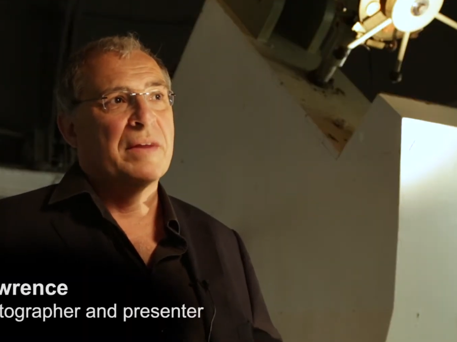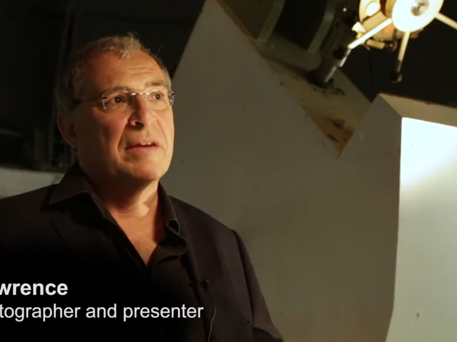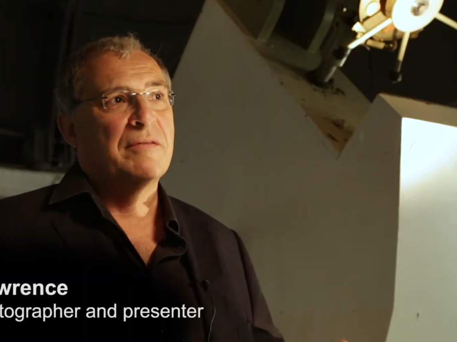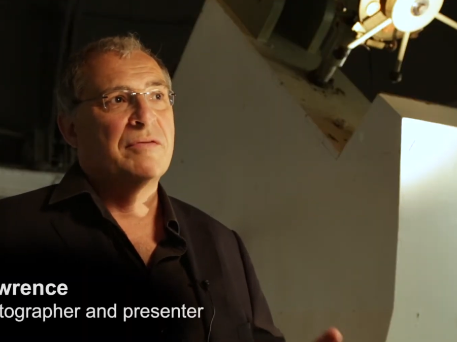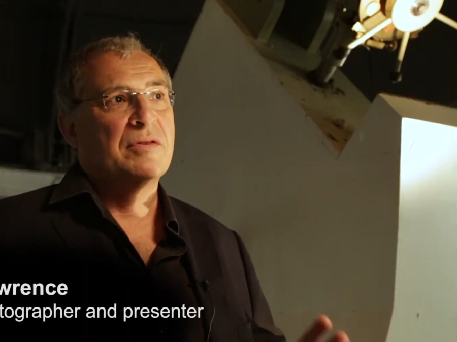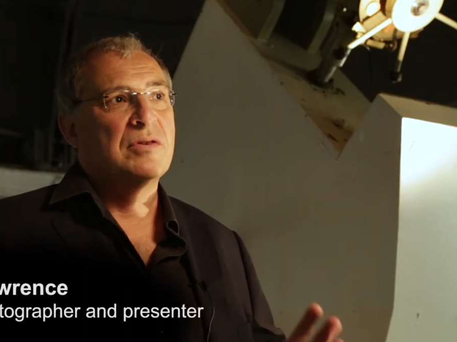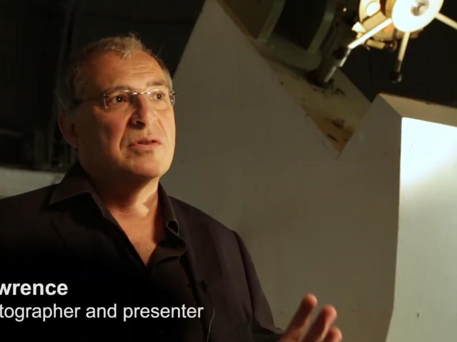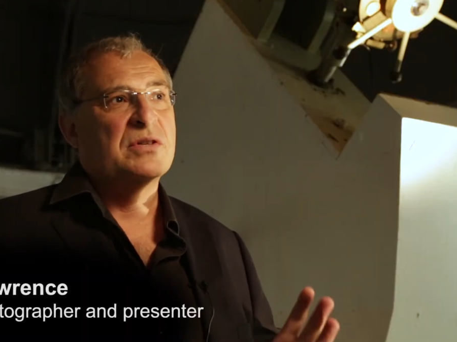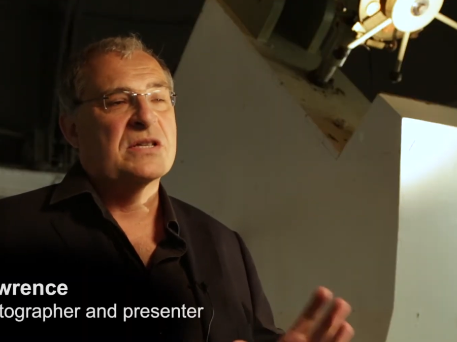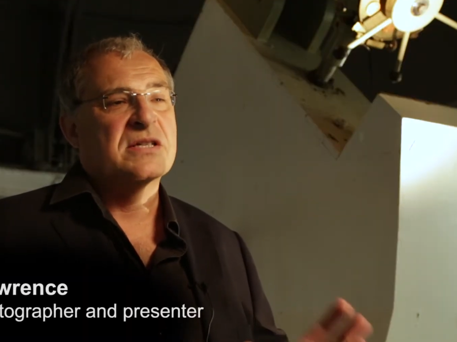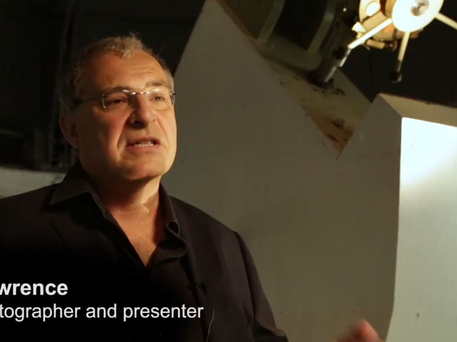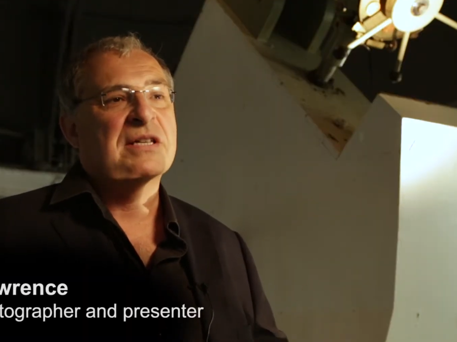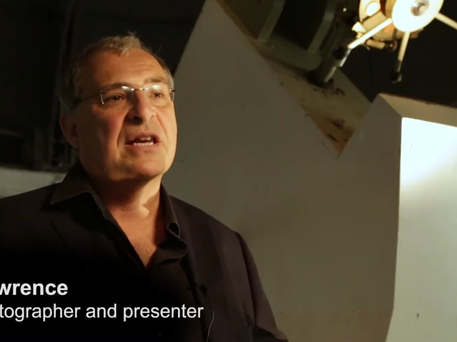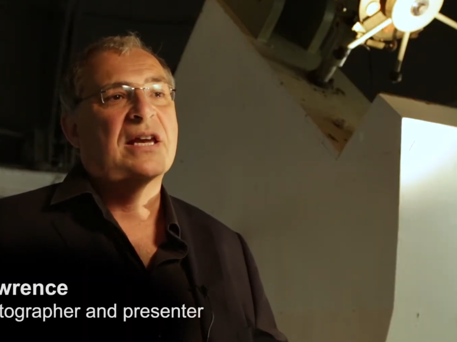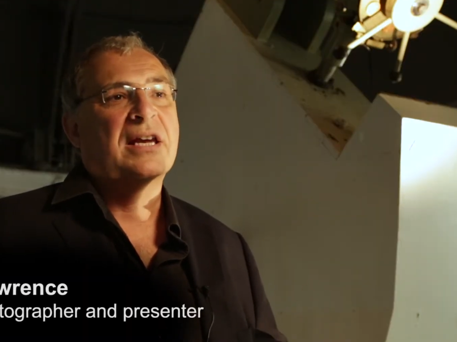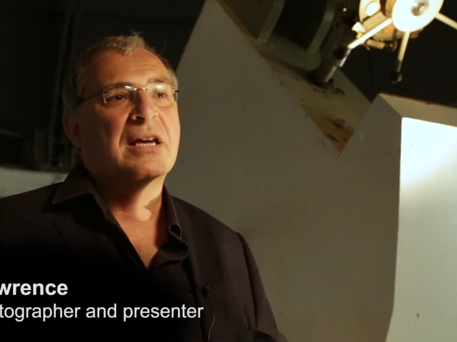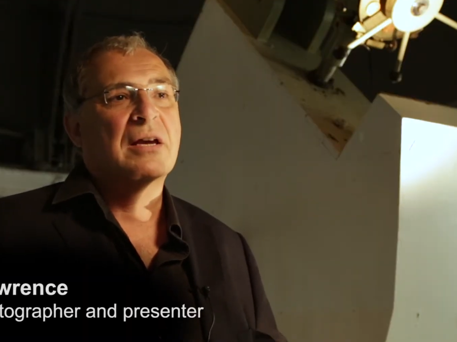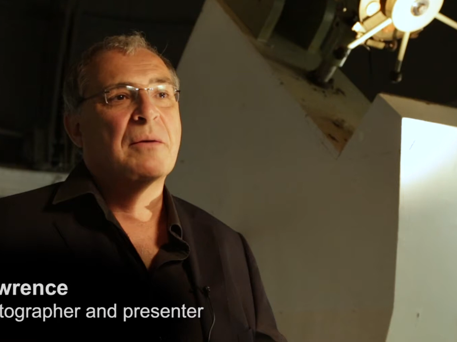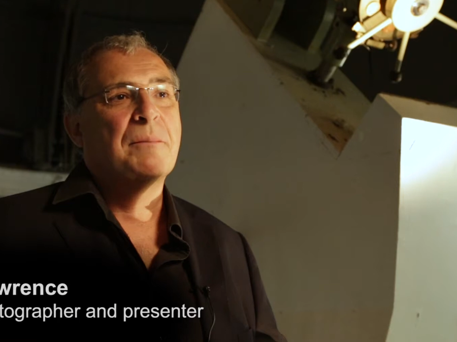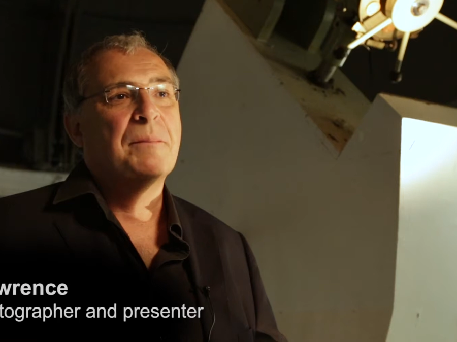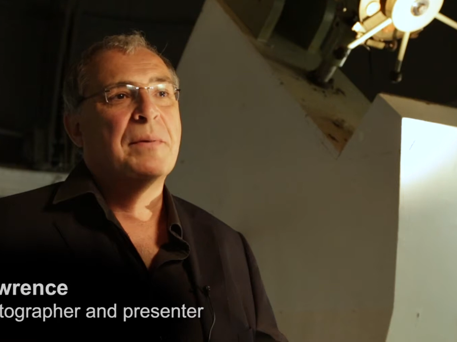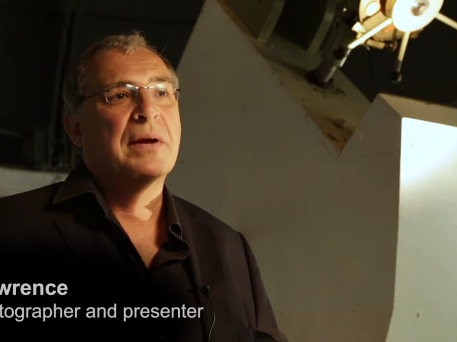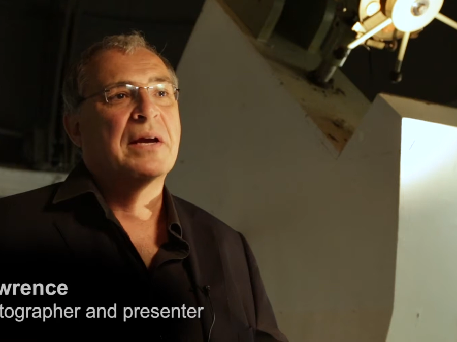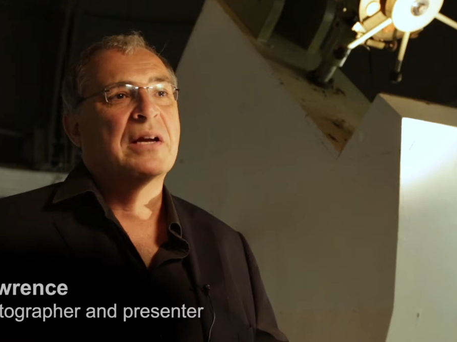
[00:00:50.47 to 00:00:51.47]
If you just
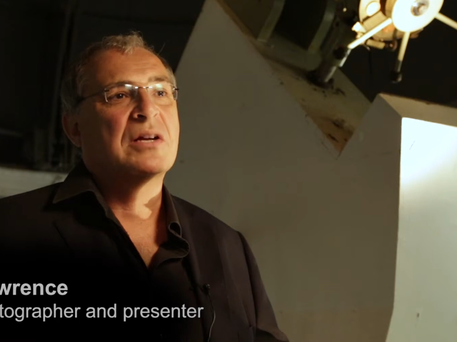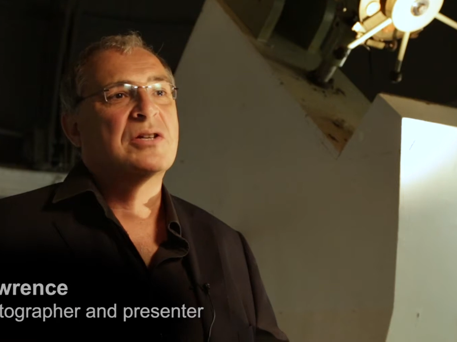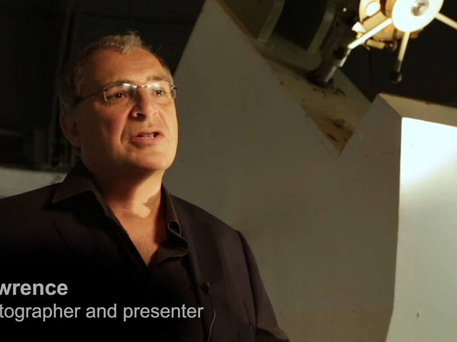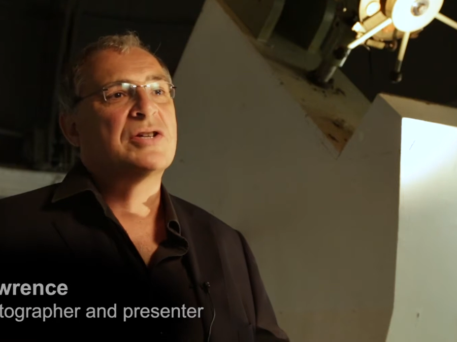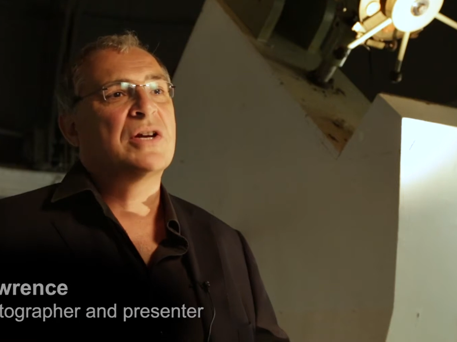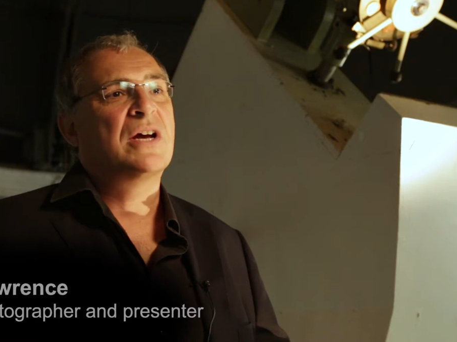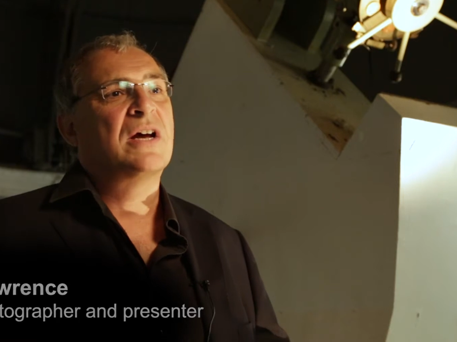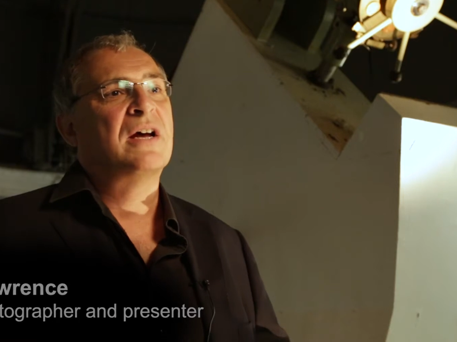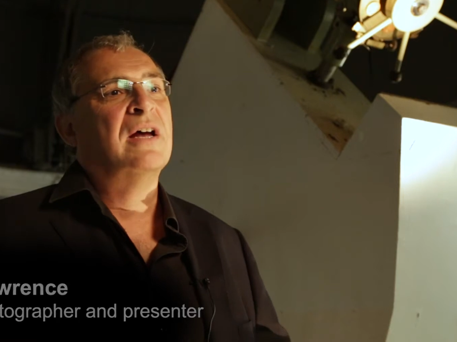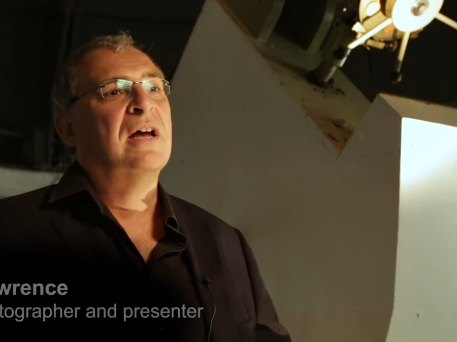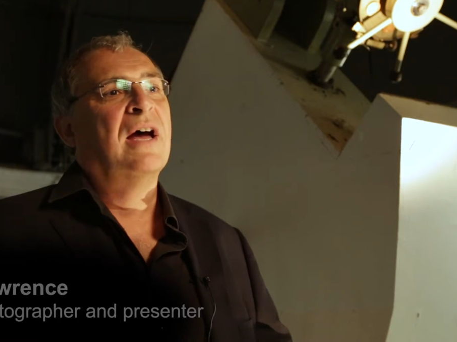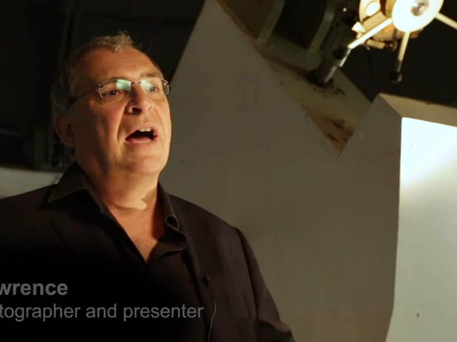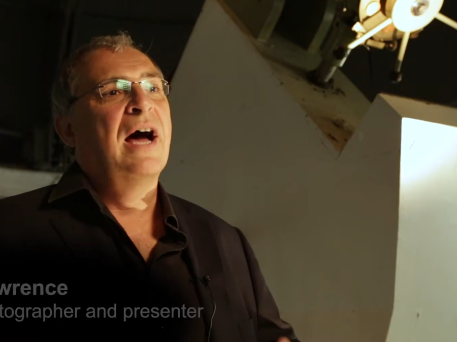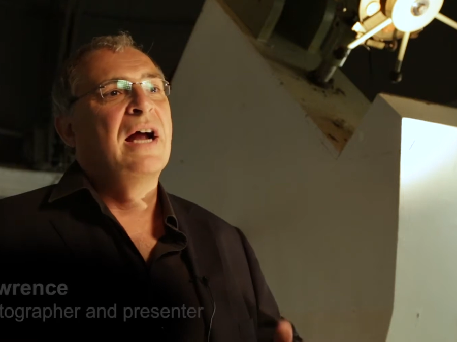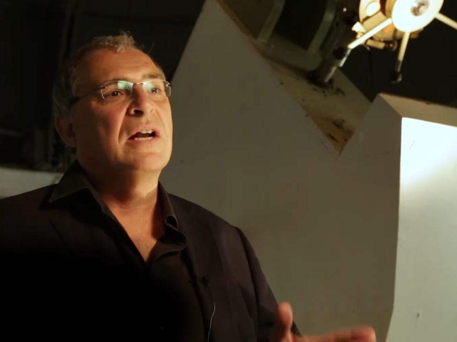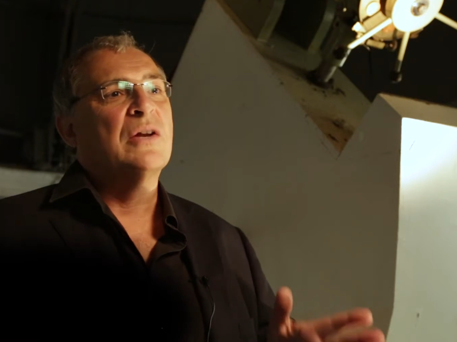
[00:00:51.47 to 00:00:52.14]
take a picture